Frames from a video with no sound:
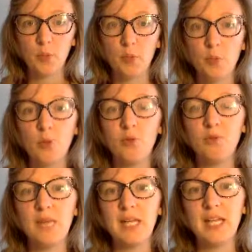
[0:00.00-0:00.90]
more
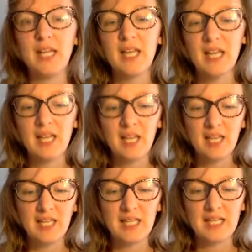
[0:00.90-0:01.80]
fully
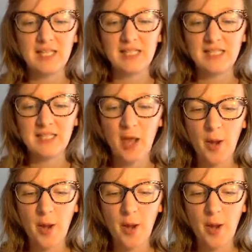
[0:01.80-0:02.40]
is